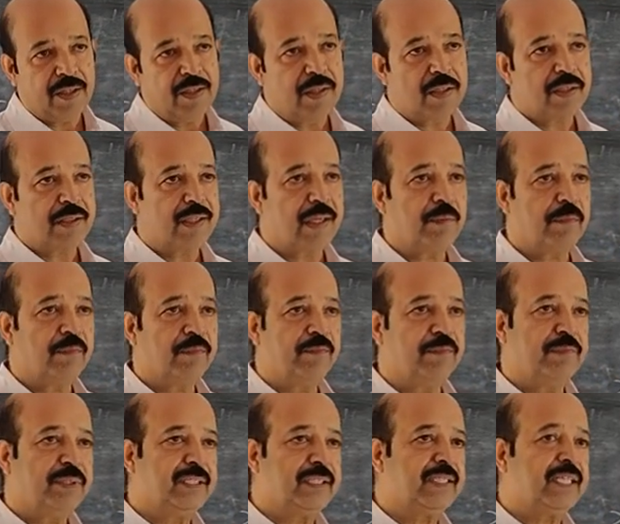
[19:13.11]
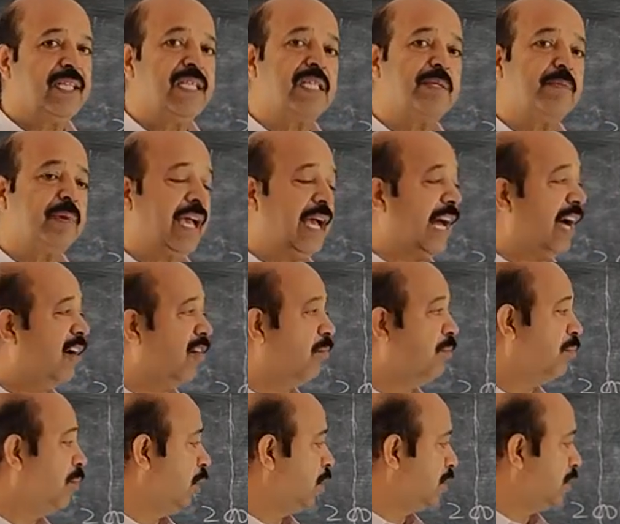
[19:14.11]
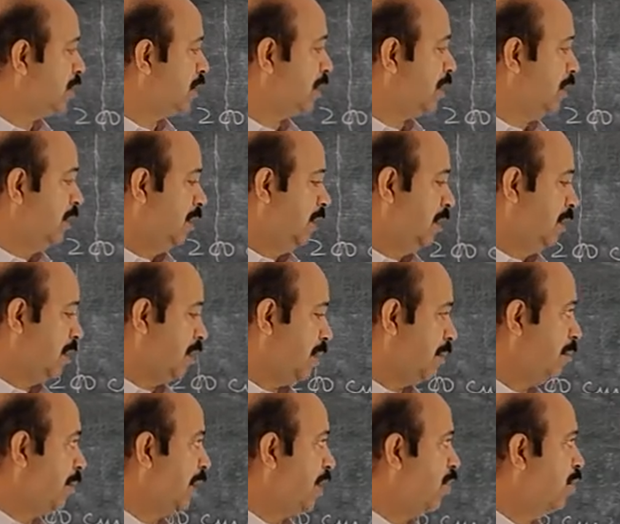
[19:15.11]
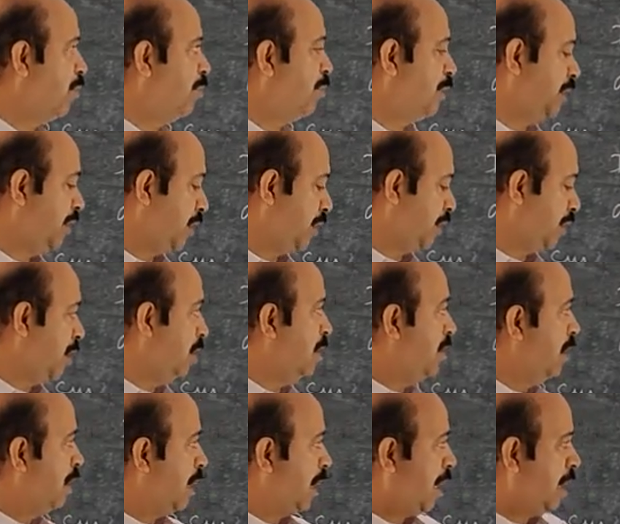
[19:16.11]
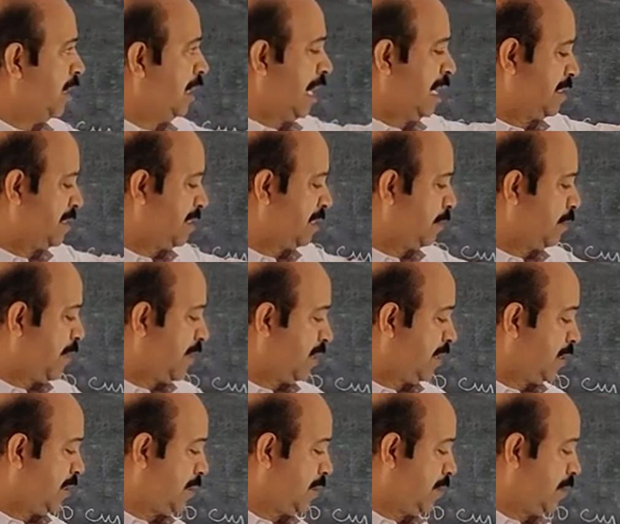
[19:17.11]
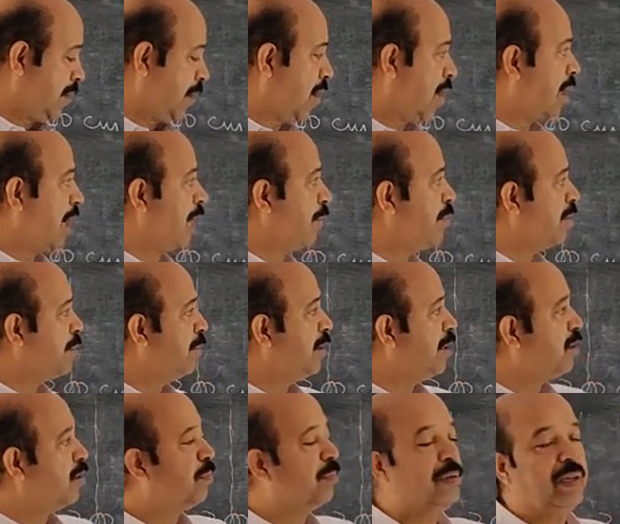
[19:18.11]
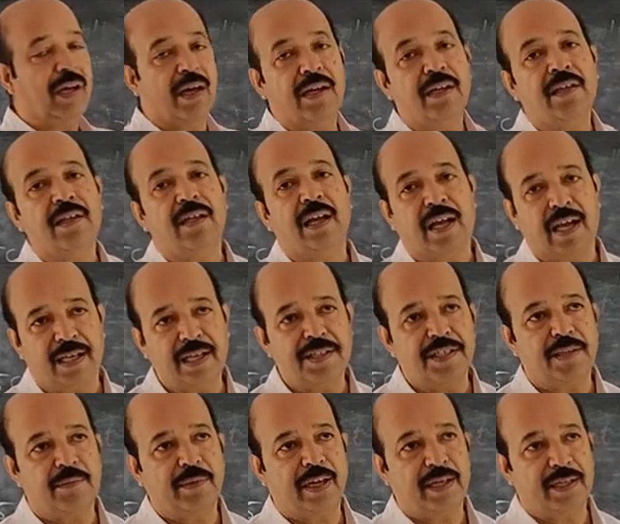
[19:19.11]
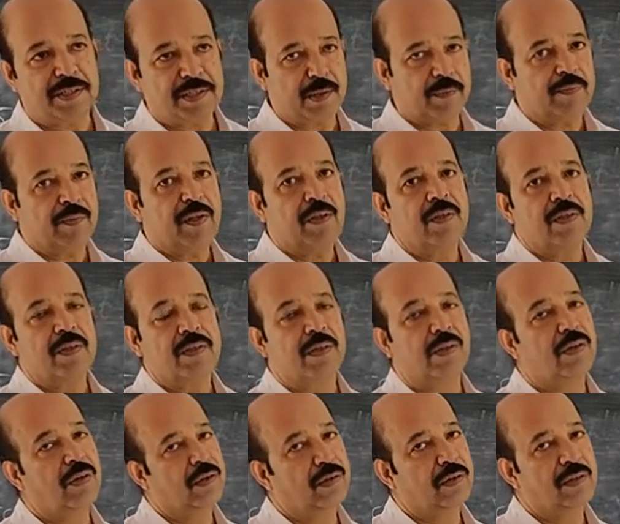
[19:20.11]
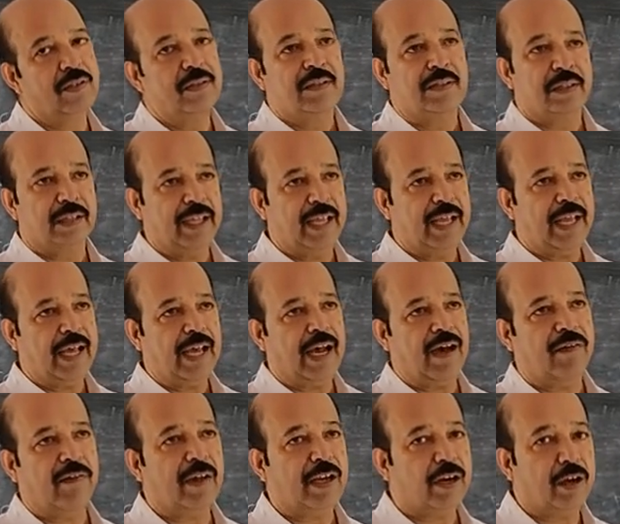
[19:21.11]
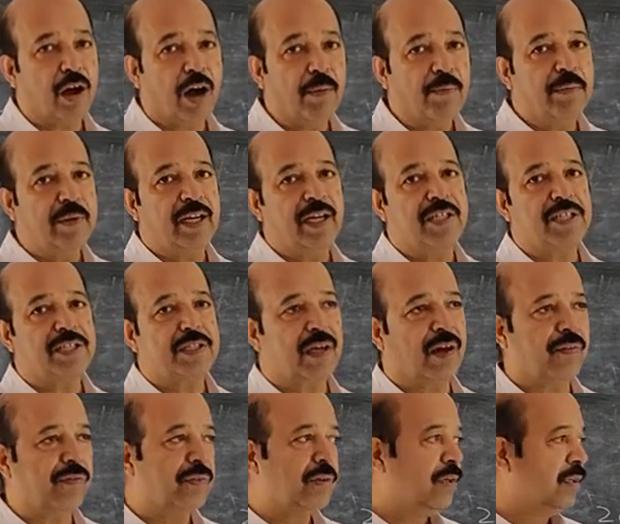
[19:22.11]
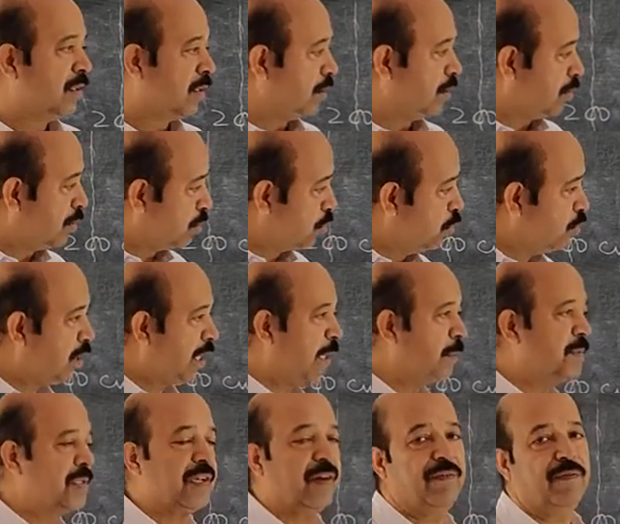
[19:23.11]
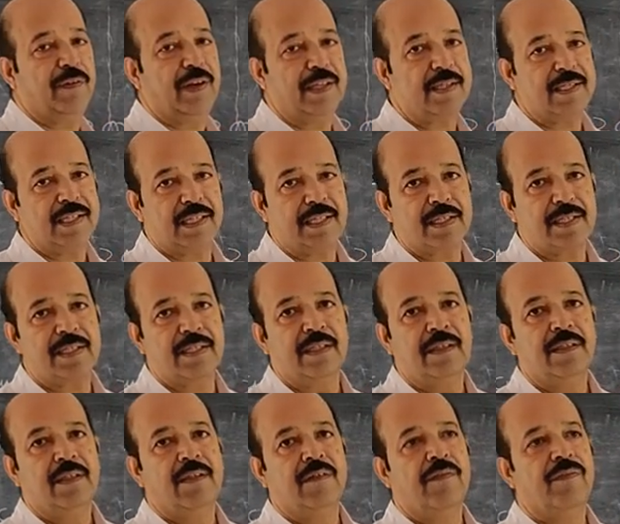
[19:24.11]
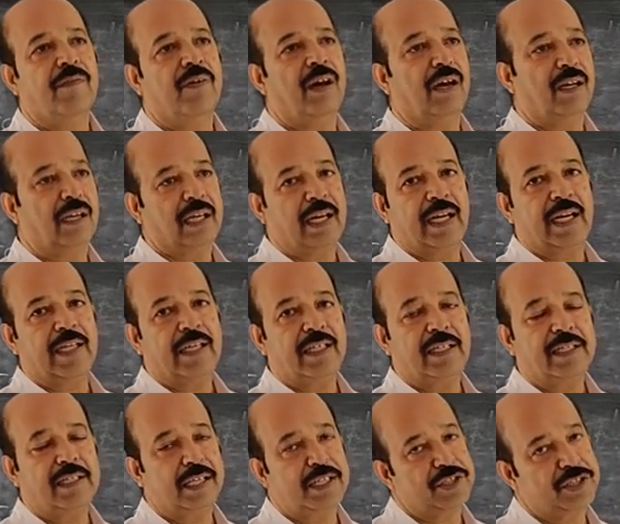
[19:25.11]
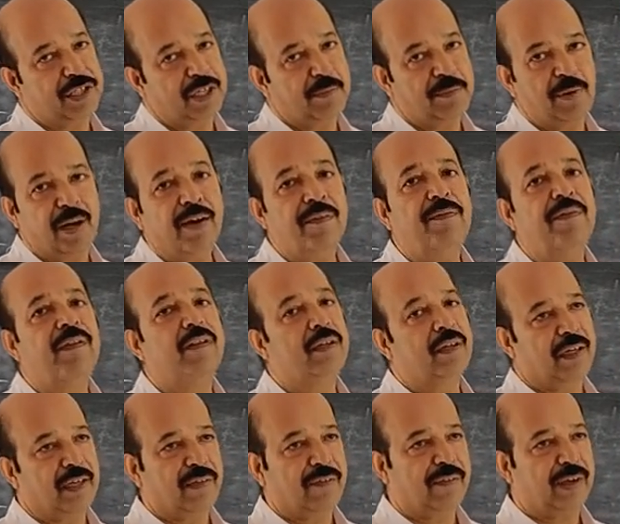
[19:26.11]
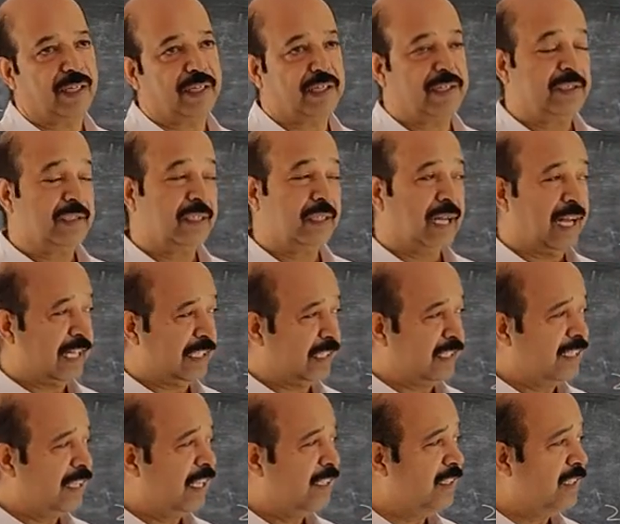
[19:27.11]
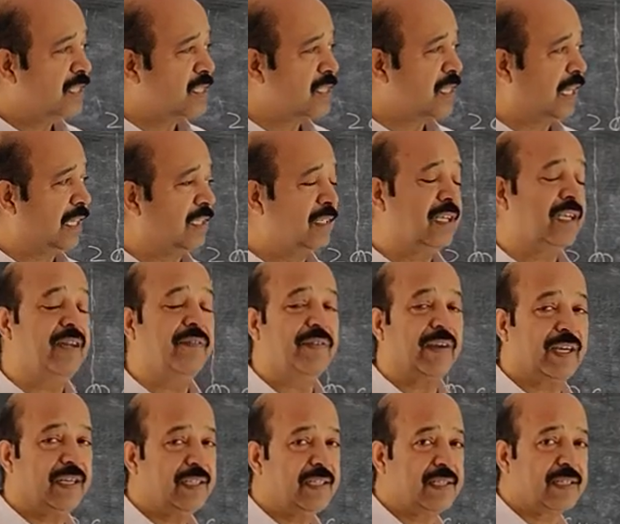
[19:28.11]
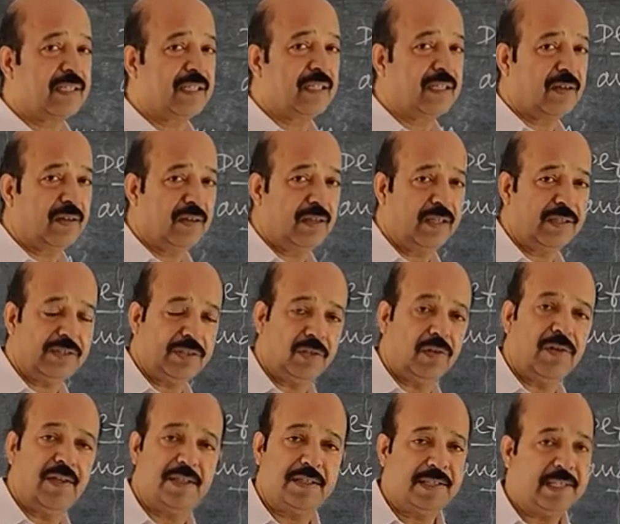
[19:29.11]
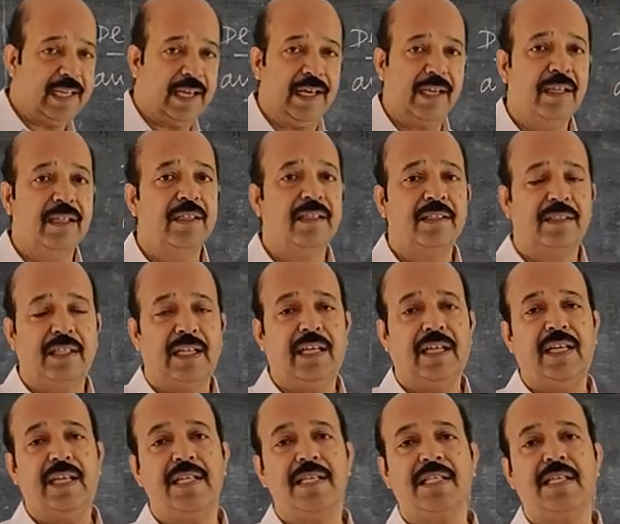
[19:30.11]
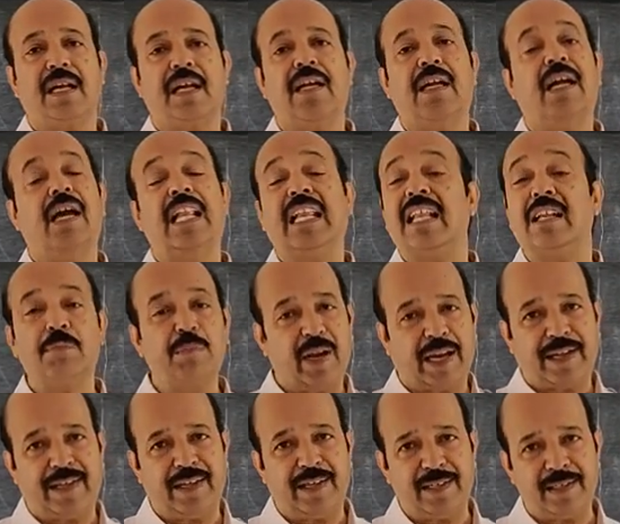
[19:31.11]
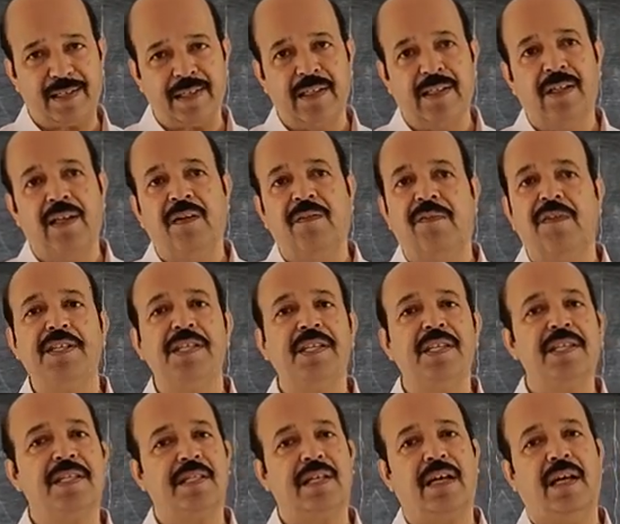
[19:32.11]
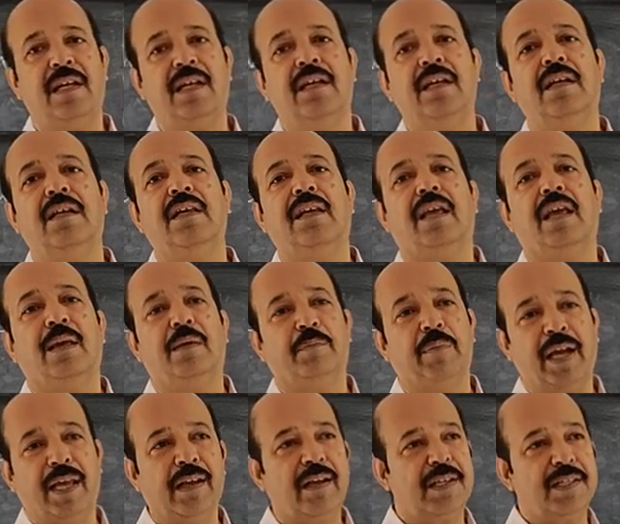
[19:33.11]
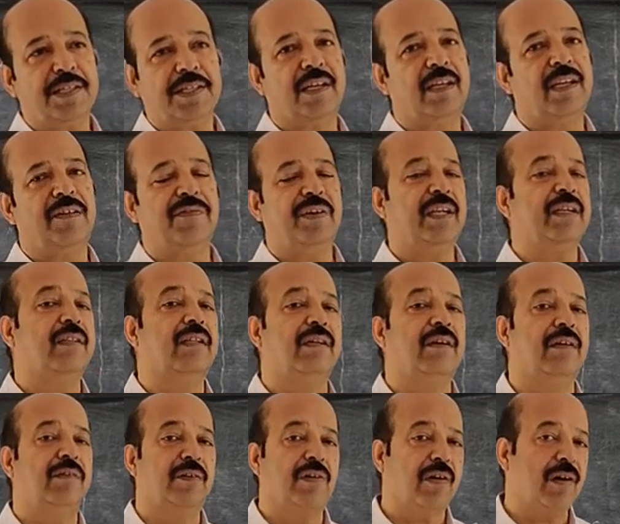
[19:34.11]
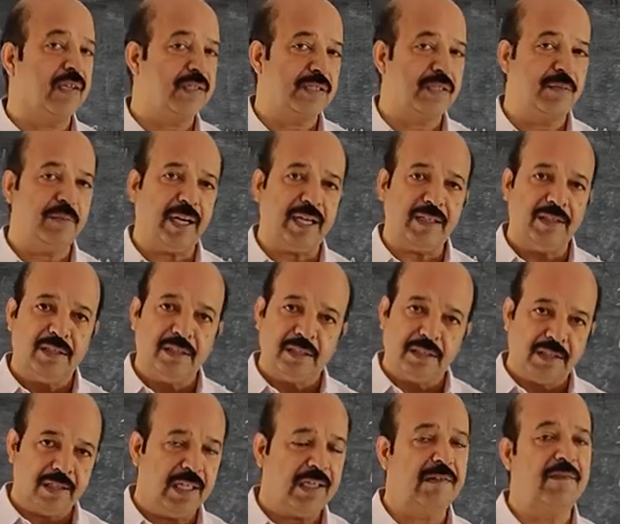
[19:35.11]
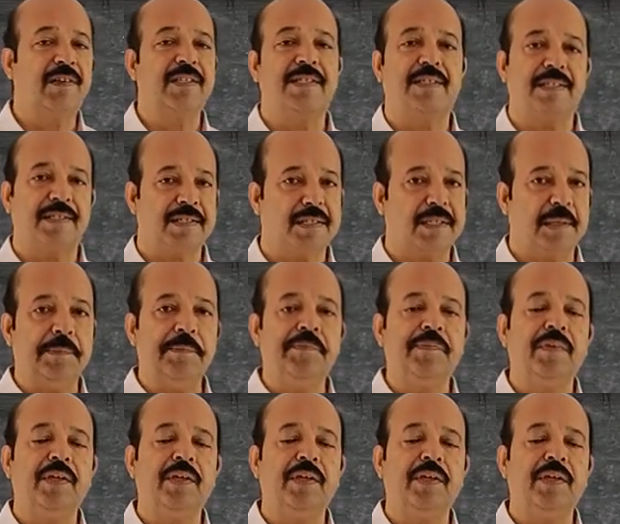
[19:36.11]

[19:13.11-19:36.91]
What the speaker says: Some persons may have both myopia and astigmatism, or hypermetropia, astigmatism. So they have a combination of 2 types of lenses for correcting such type of defects. Other than this, another defect is there, that is color blindness, which is a biological defect caused by nervous system.